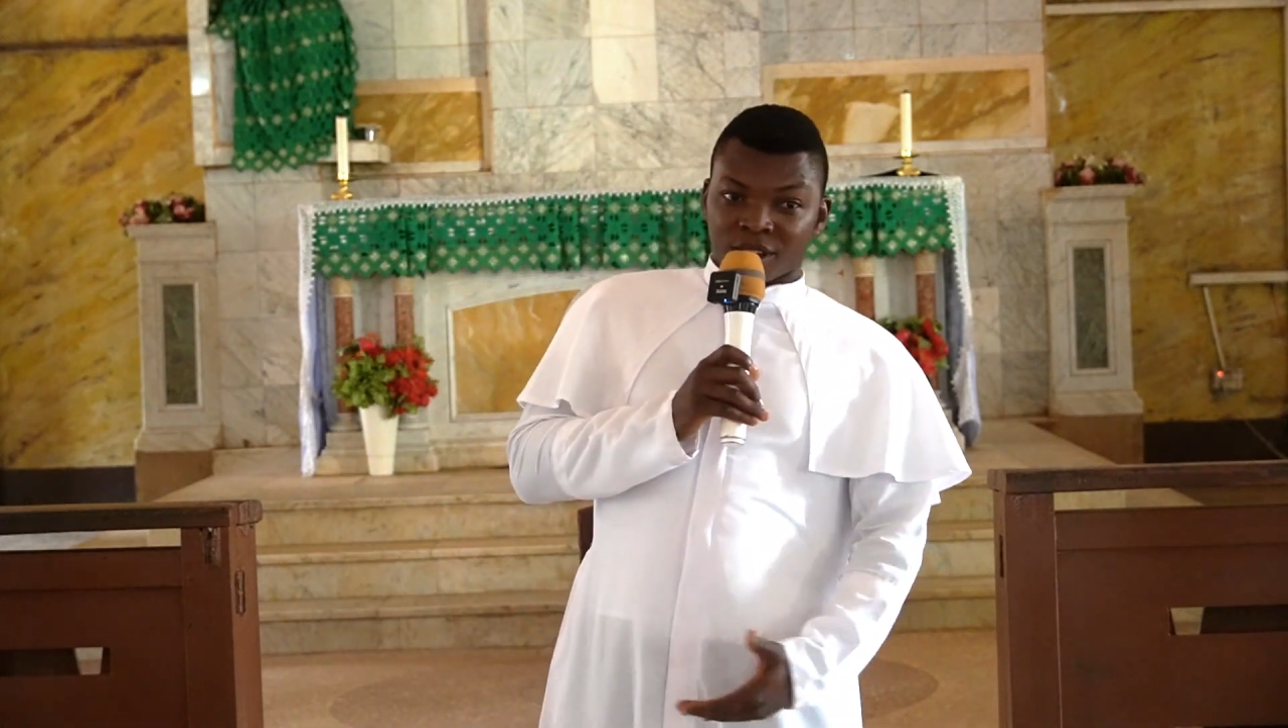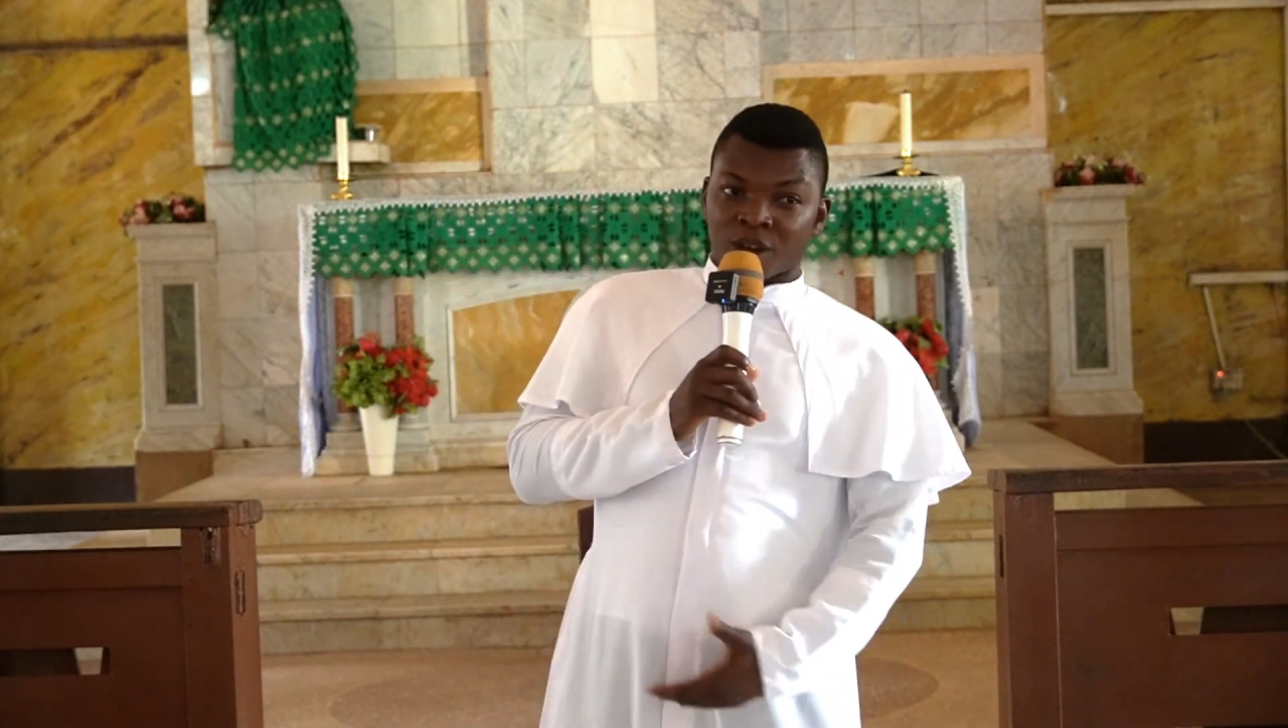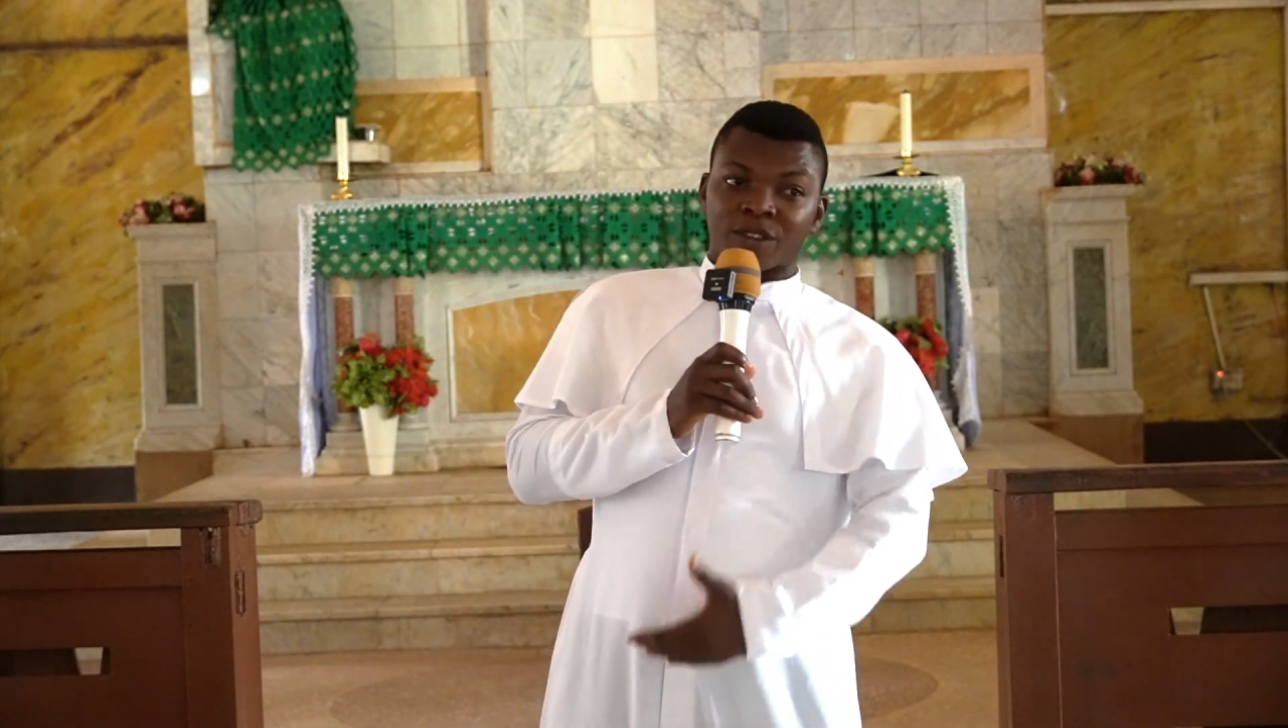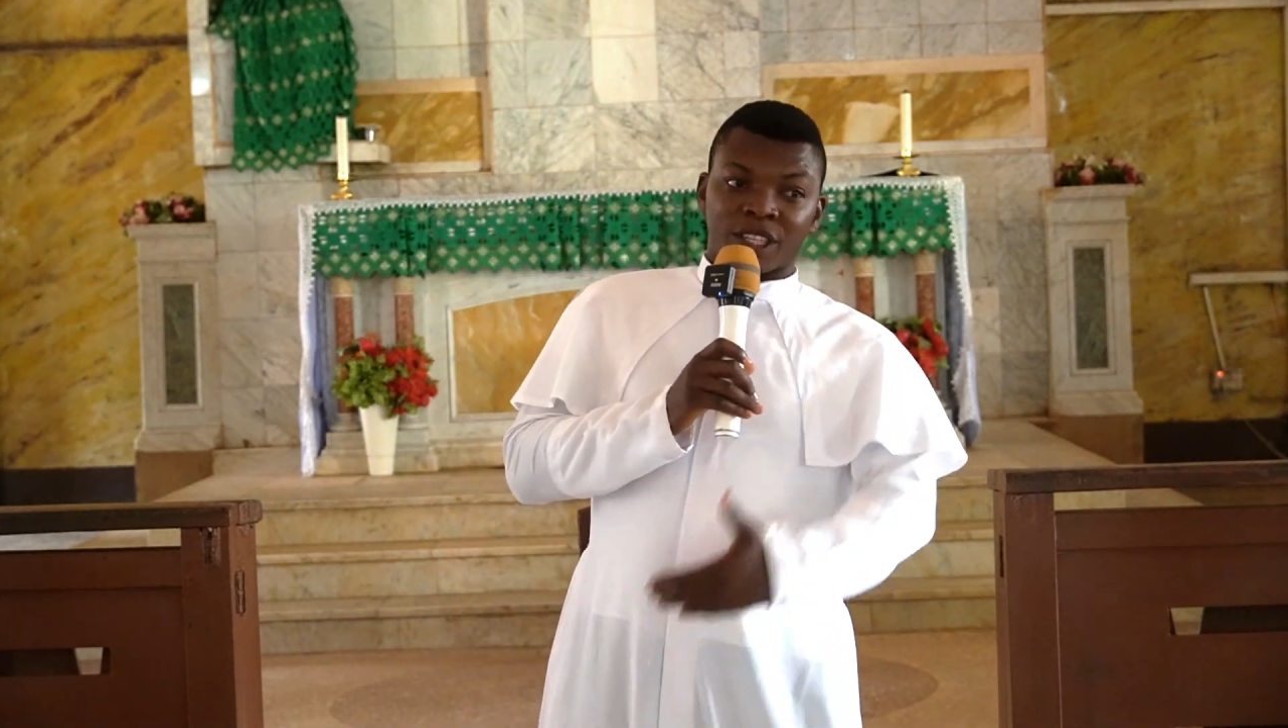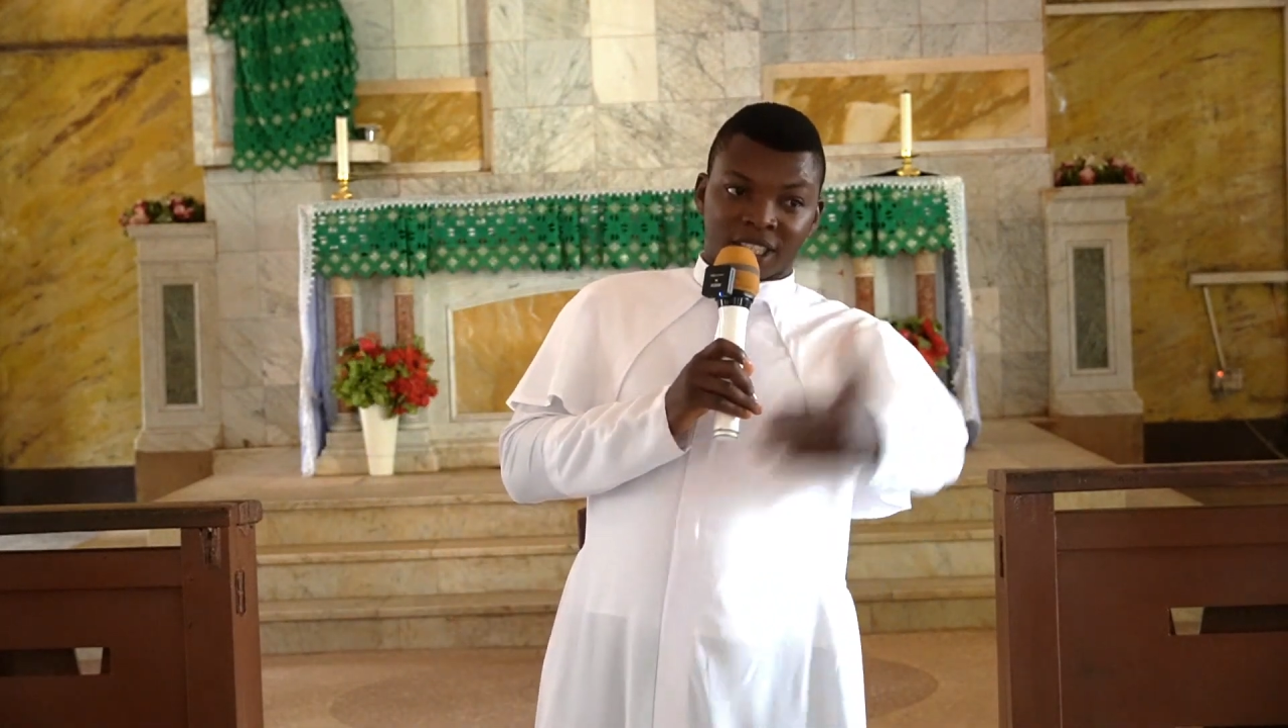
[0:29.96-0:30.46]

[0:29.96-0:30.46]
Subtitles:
of the